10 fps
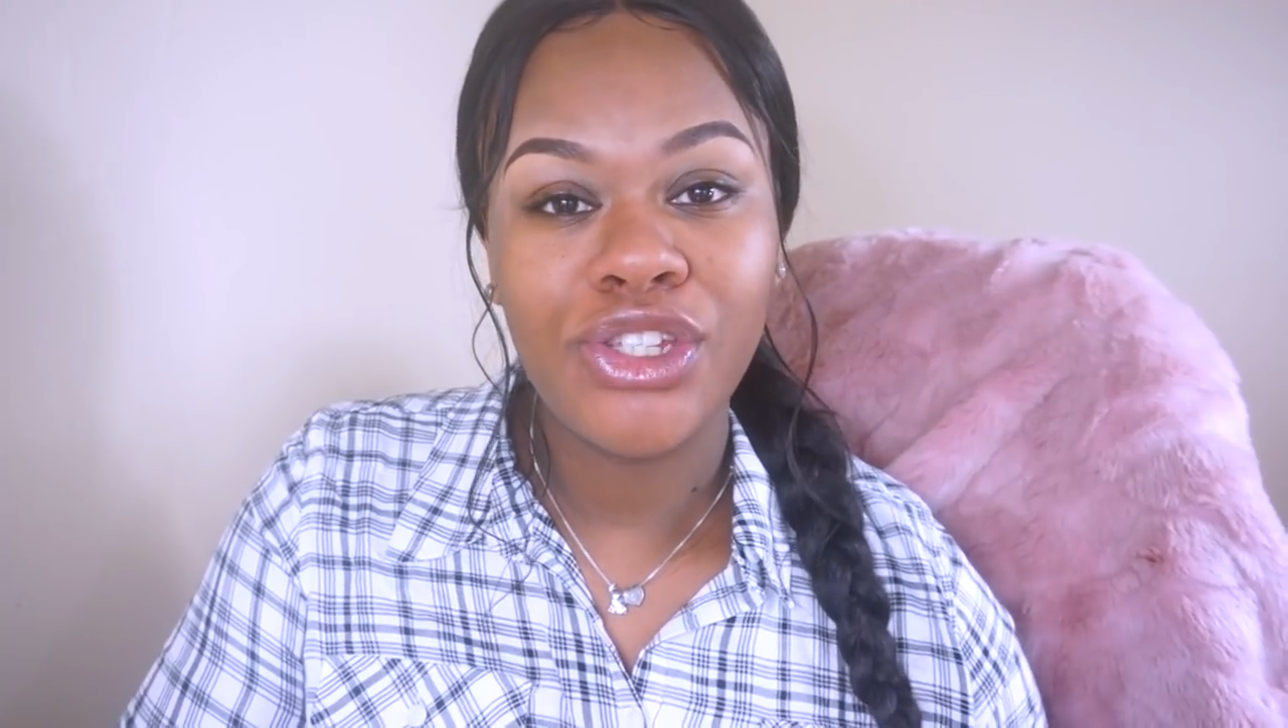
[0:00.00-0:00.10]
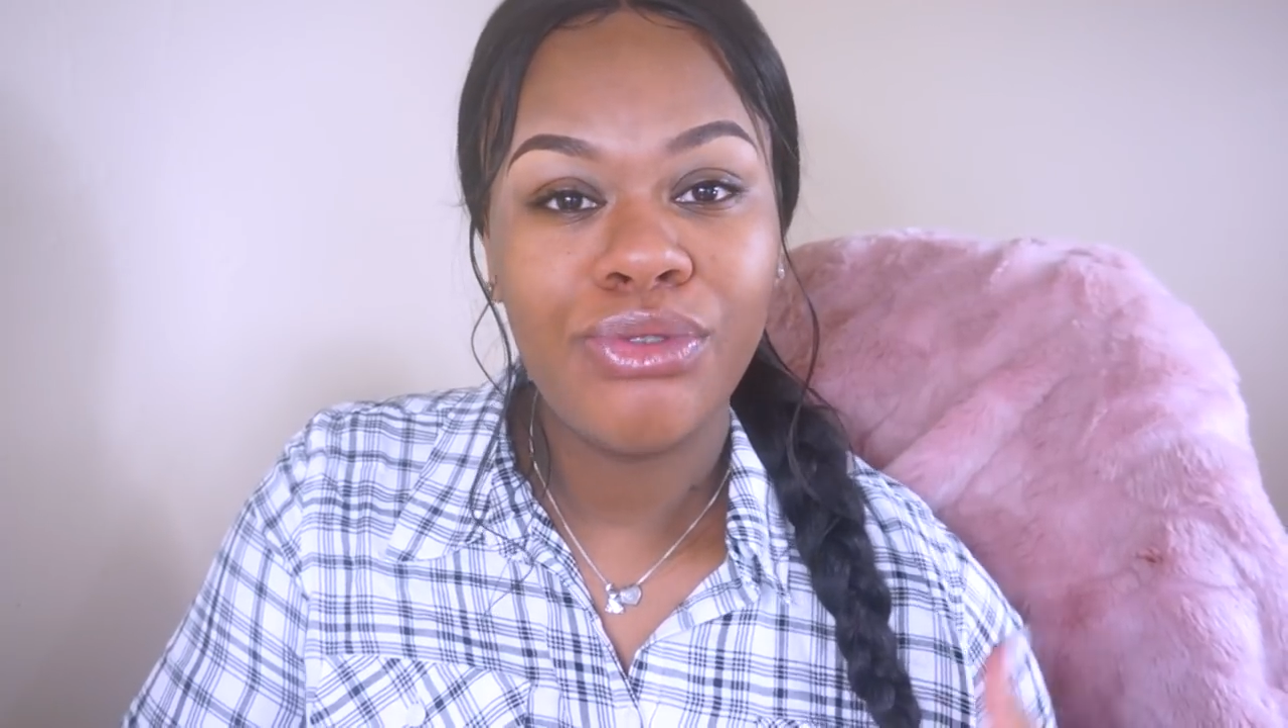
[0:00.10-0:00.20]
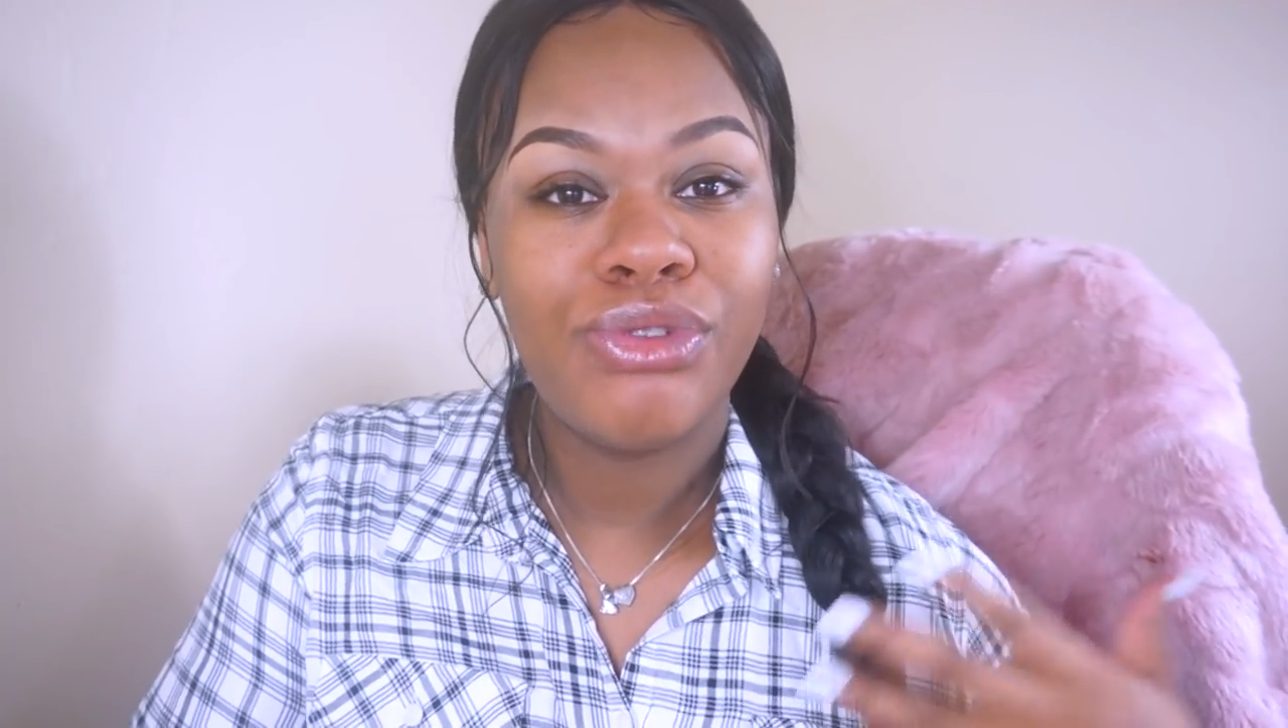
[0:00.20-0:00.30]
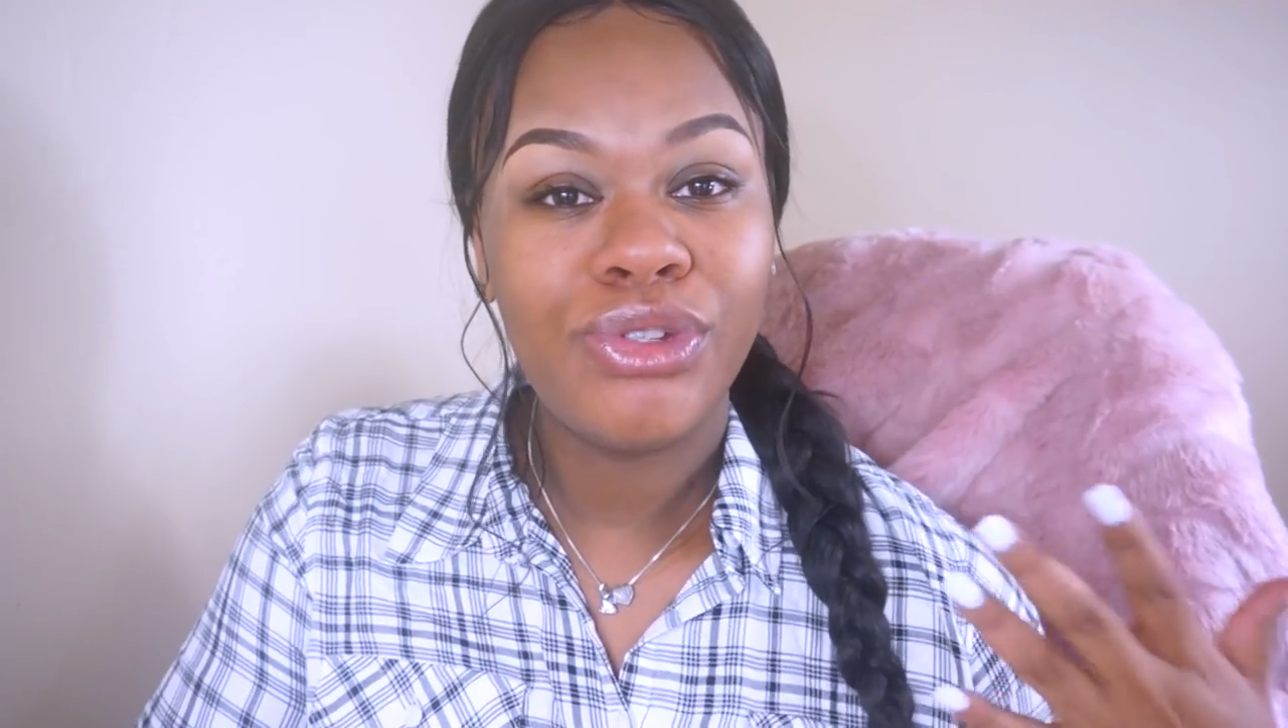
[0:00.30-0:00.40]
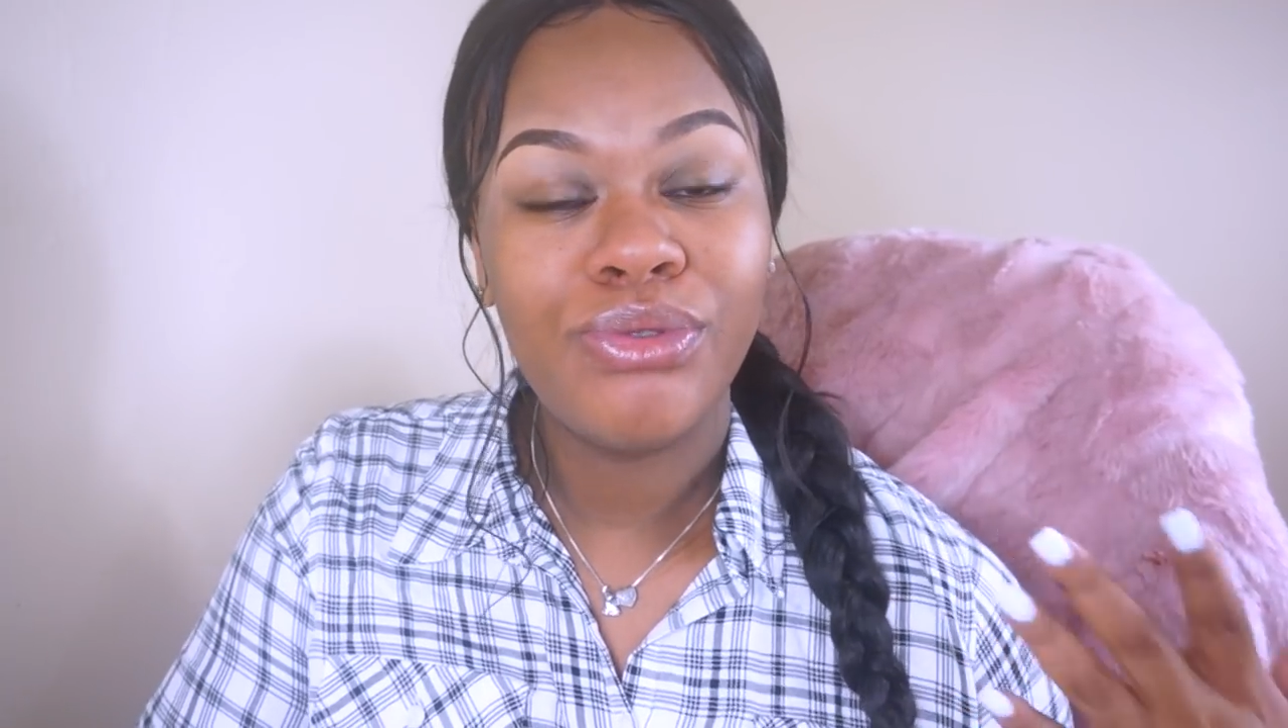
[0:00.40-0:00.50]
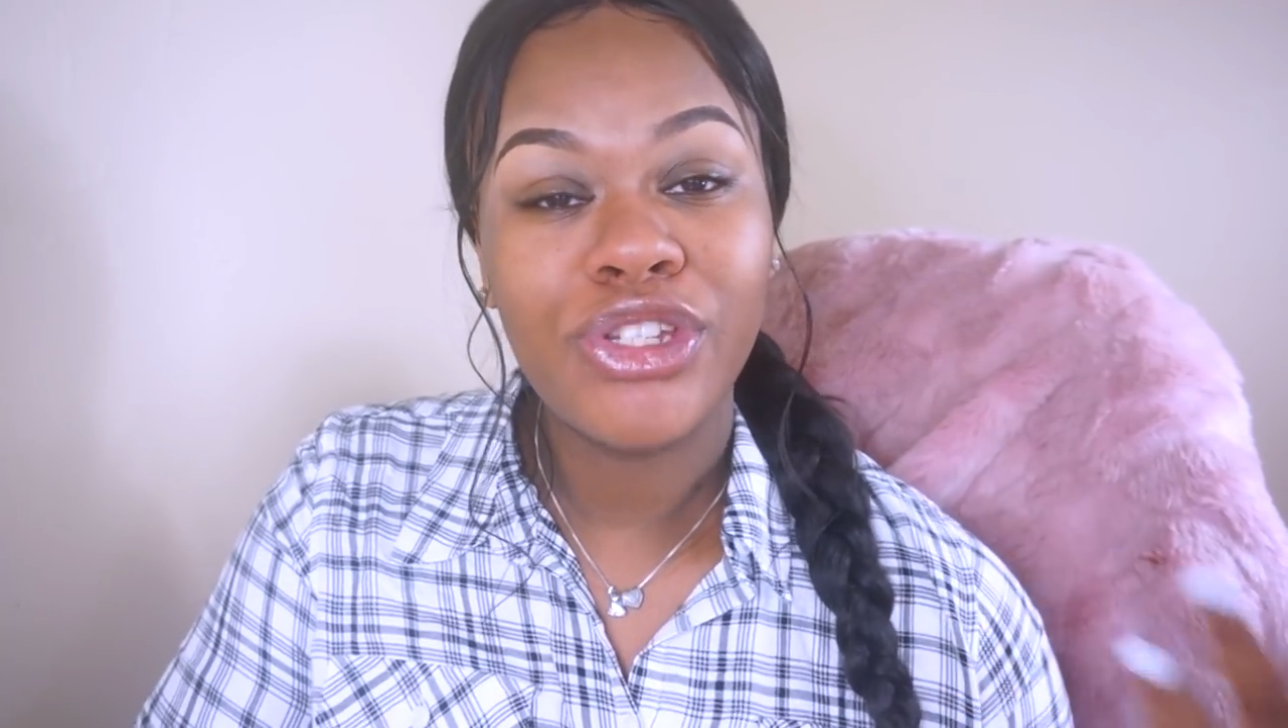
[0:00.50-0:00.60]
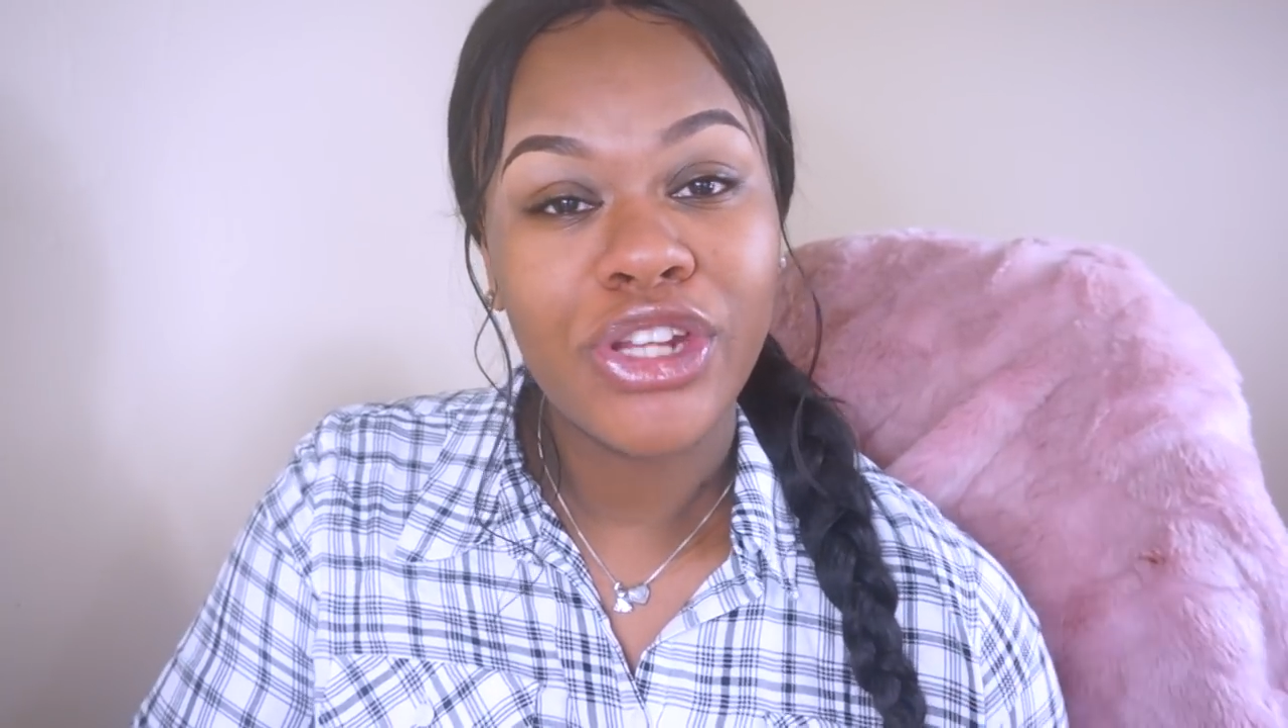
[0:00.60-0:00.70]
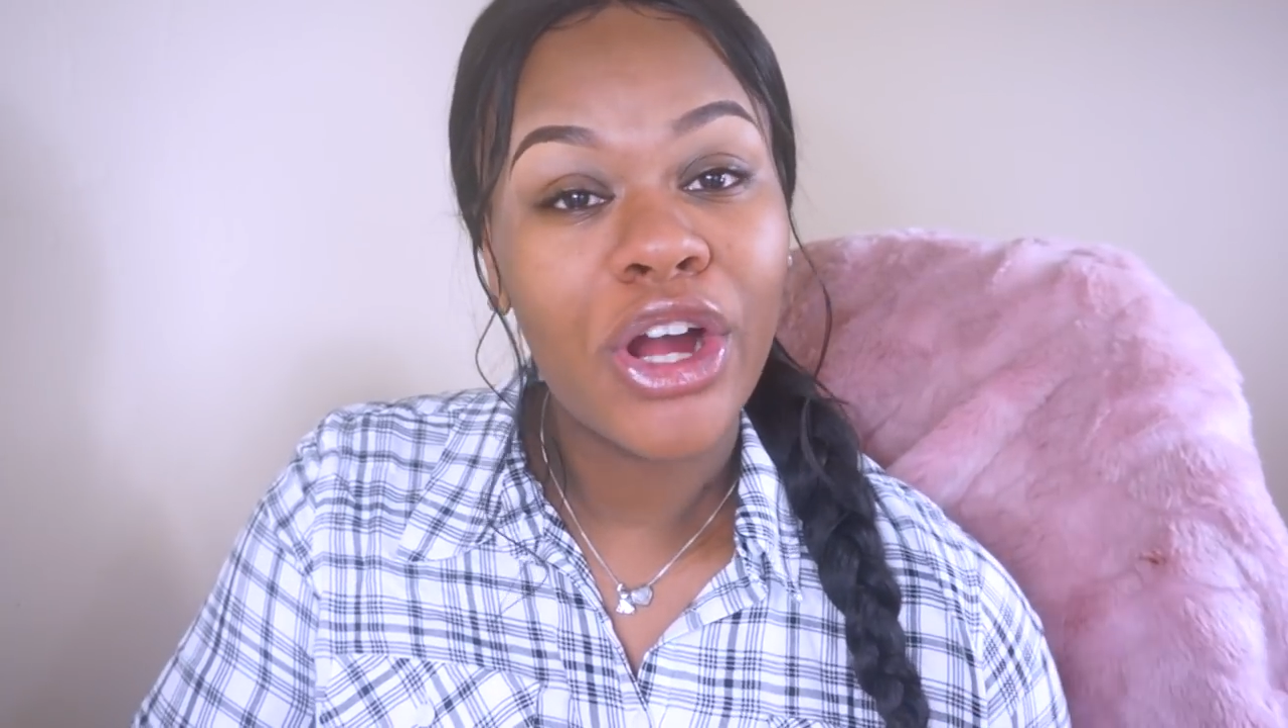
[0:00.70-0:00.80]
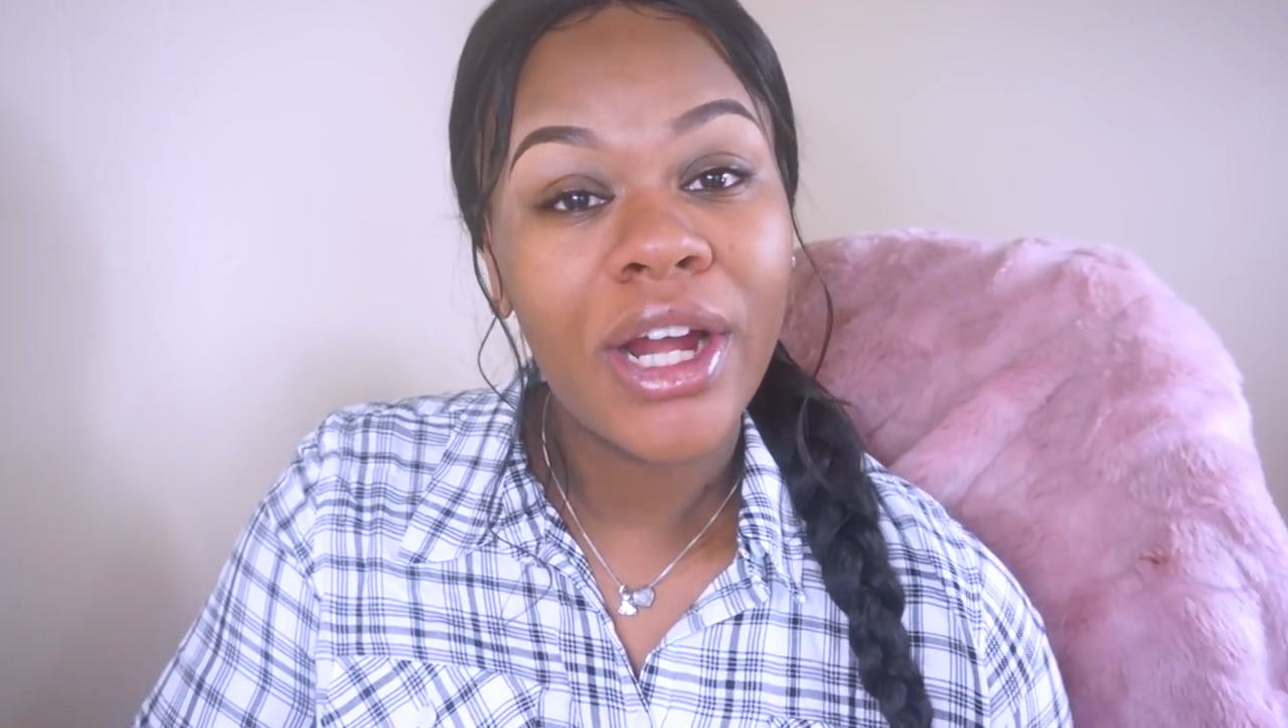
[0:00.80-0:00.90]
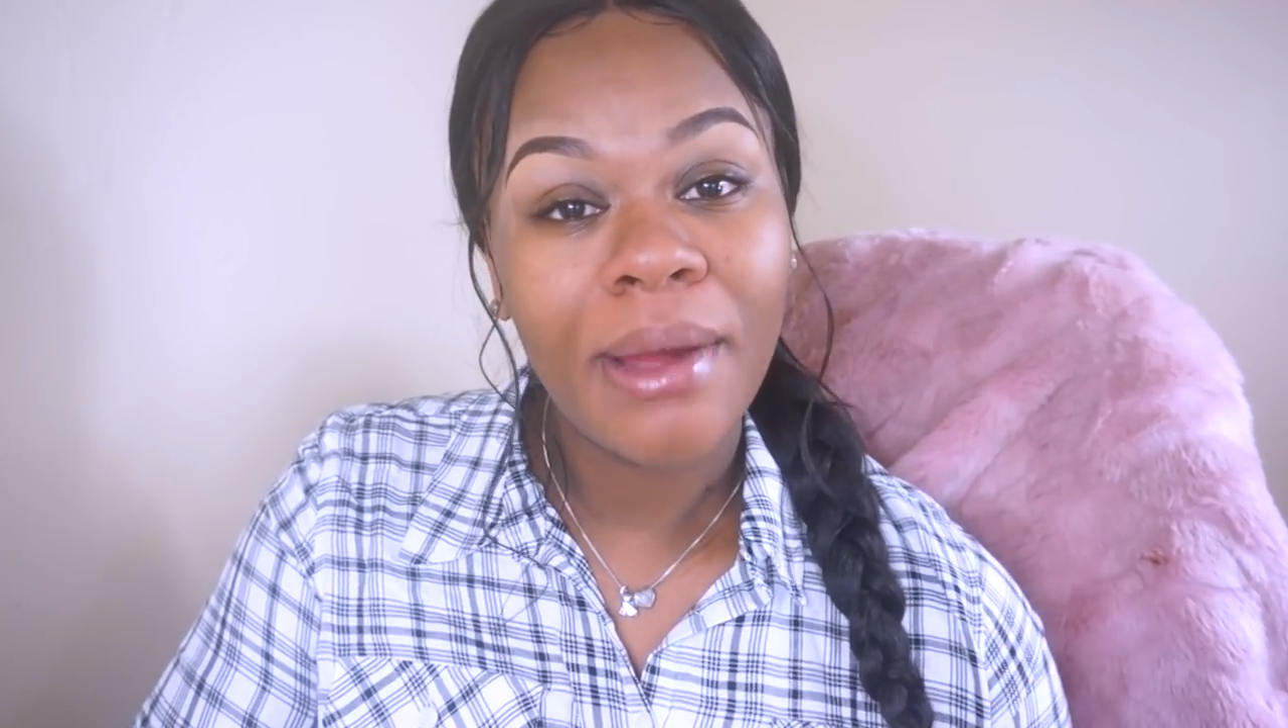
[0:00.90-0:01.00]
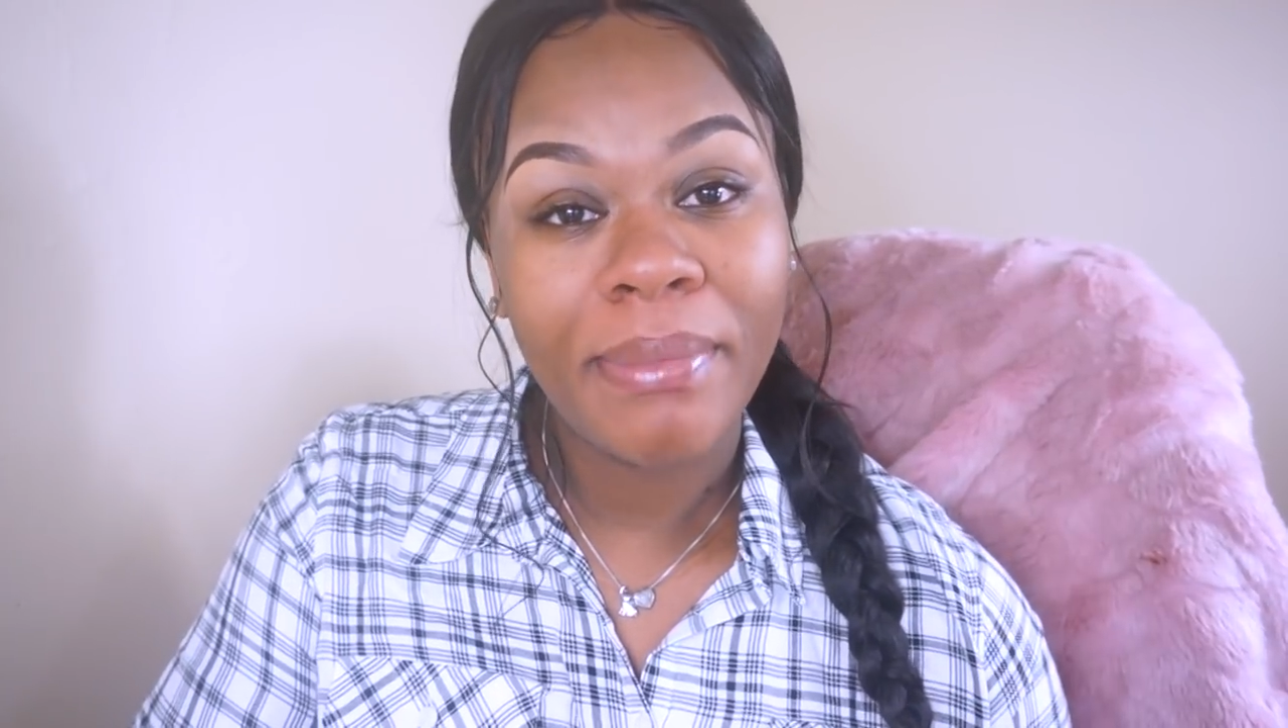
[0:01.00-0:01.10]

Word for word: you to start a